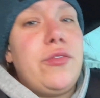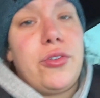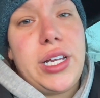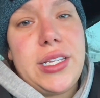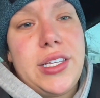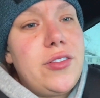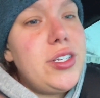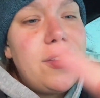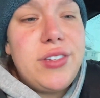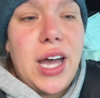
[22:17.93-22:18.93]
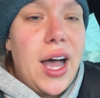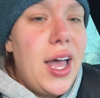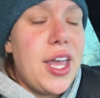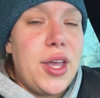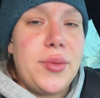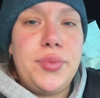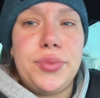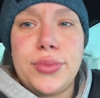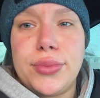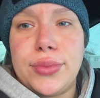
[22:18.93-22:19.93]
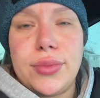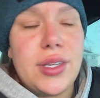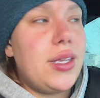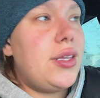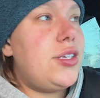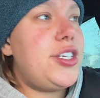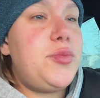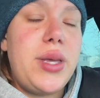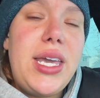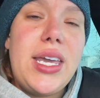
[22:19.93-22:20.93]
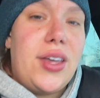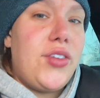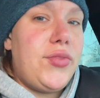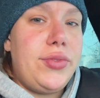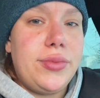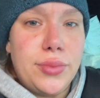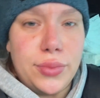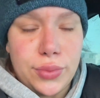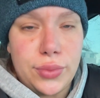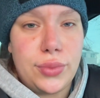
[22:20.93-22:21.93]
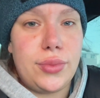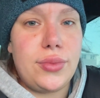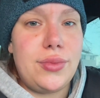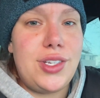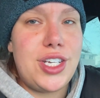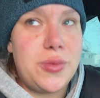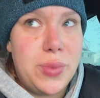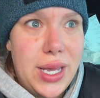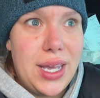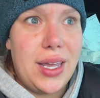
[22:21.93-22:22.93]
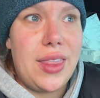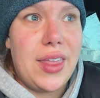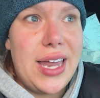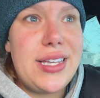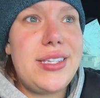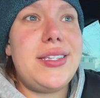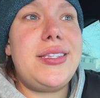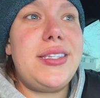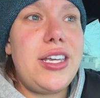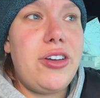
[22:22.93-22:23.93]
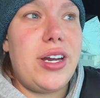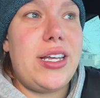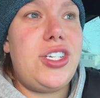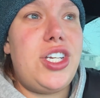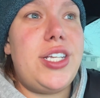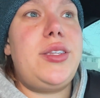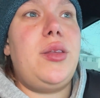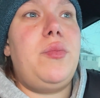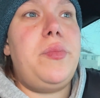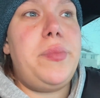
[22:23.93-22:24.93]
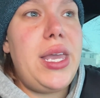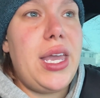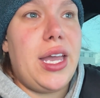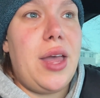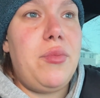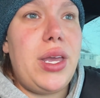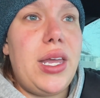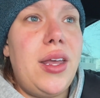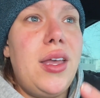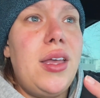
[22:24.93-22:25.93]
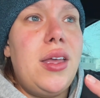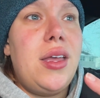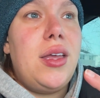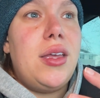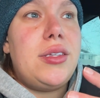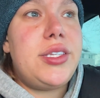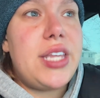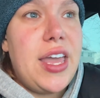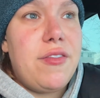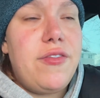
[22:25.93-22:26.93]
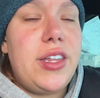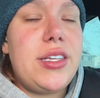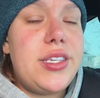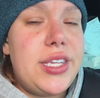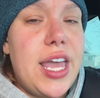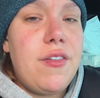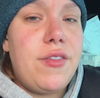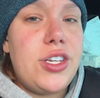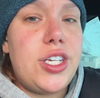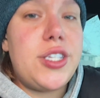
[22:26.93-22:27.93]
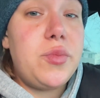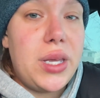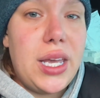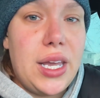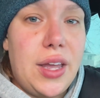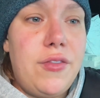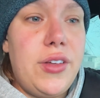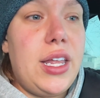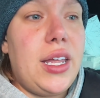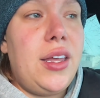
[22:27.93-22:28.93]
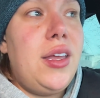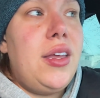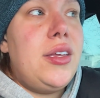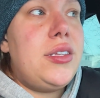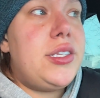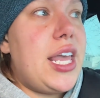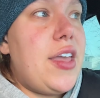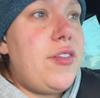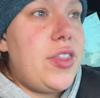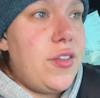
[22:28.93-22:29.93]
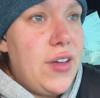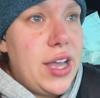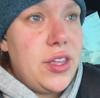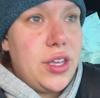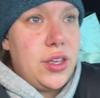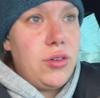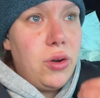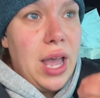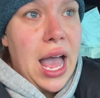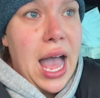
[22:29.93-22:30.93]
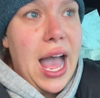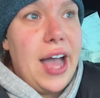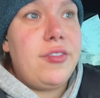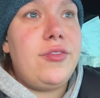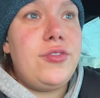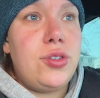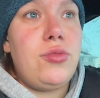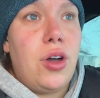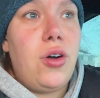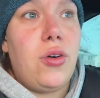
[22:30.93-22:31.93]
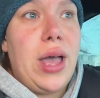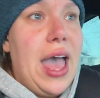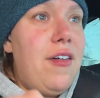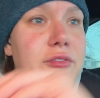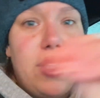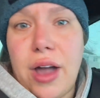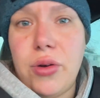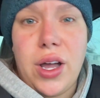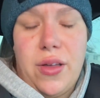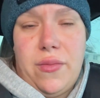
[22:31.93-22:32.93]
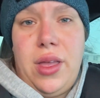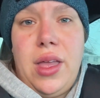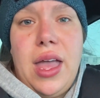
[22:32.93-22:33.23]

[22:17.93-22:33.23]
your 40s. Give yourself time. Just be. And that is the secret, is just being, and being safe, feeling safe in just being, and feeling safe in the fact that you don't have to know every outcome,